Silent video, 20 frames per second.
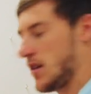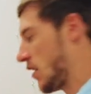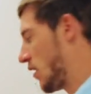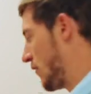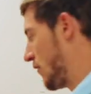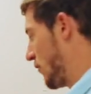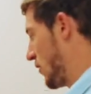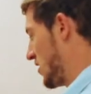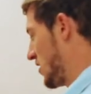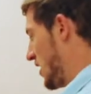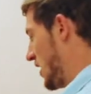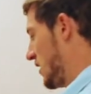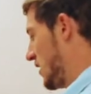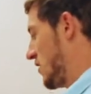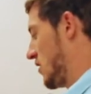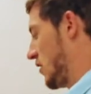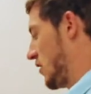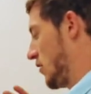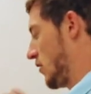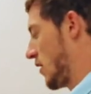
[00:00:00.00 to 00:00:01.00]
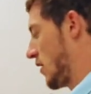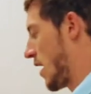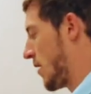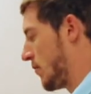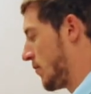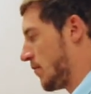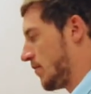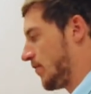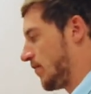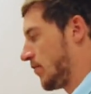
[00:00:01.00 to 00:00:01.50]
of whiskey
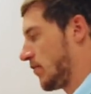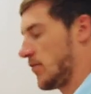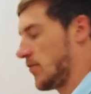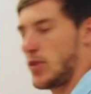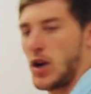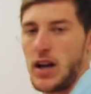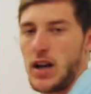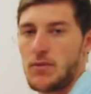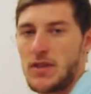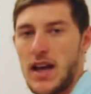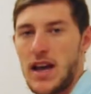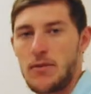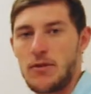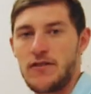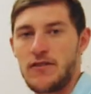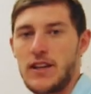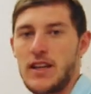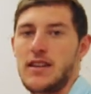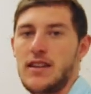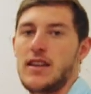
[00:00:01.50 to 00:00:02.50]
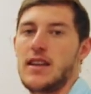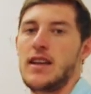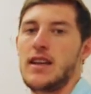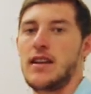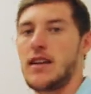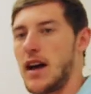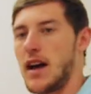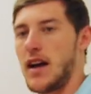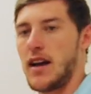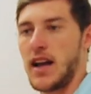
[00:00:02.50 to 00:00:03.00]
to bring up the ABV in there,
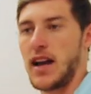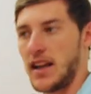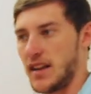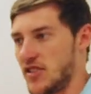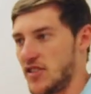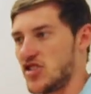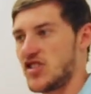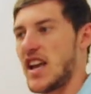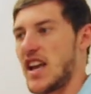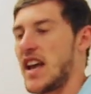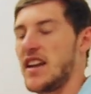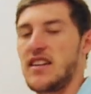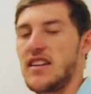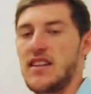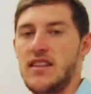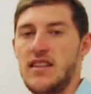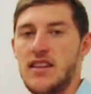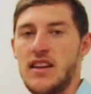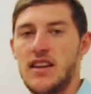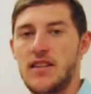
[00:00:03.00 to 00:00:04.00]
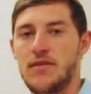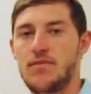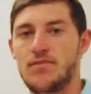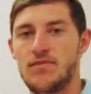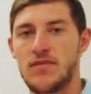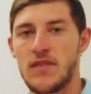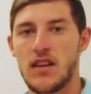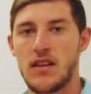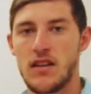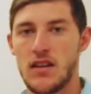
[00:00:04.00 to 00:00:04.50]
and I can just add it in there
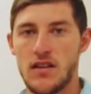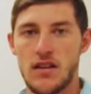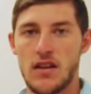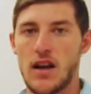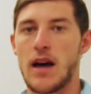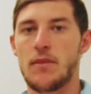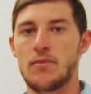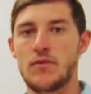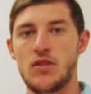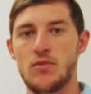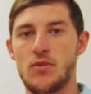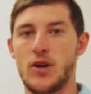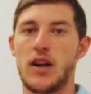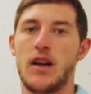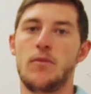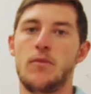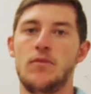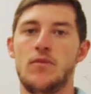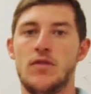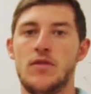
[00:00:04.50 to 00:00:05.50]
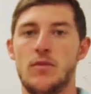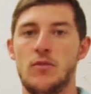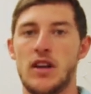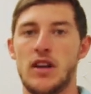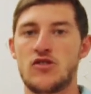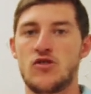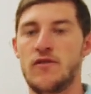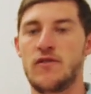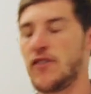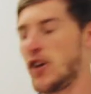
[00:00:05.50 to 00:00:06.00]
to bring up some
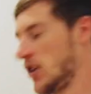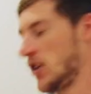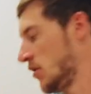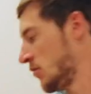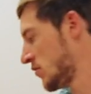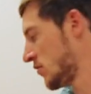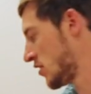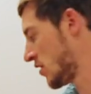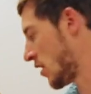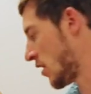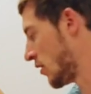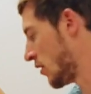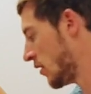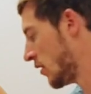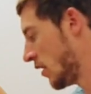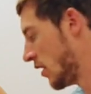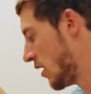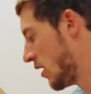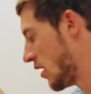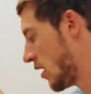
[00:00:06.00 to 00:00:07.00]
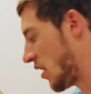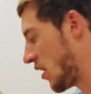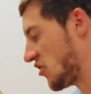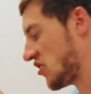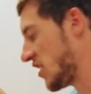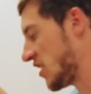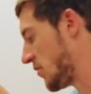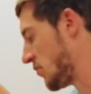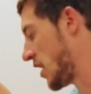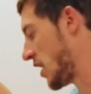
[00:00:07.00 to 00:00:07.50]
extra volume. So I'll
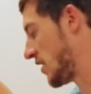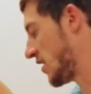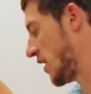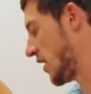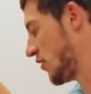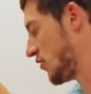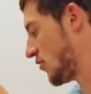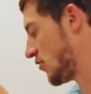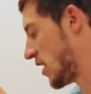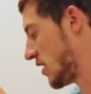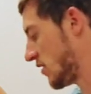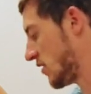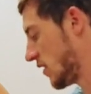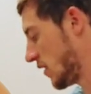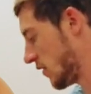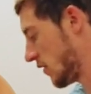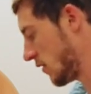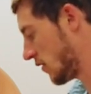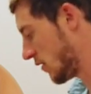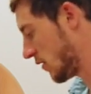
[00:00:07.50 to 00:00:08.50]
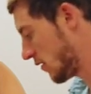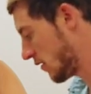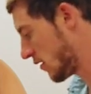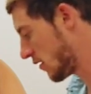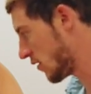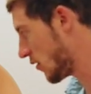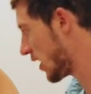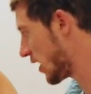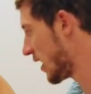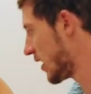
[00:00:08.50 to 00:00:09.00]
just let my tails run till
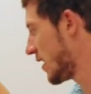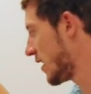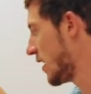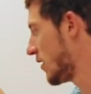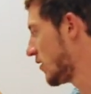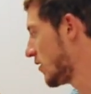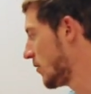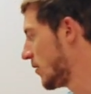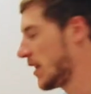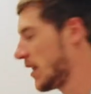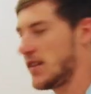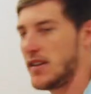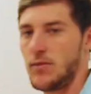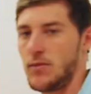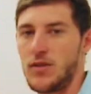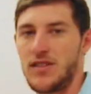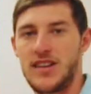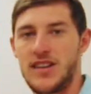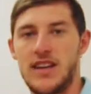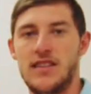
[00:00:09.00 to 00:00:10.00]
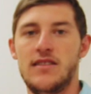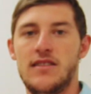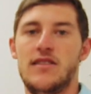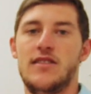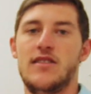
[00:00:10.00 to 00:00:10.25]
I get down to about 10%.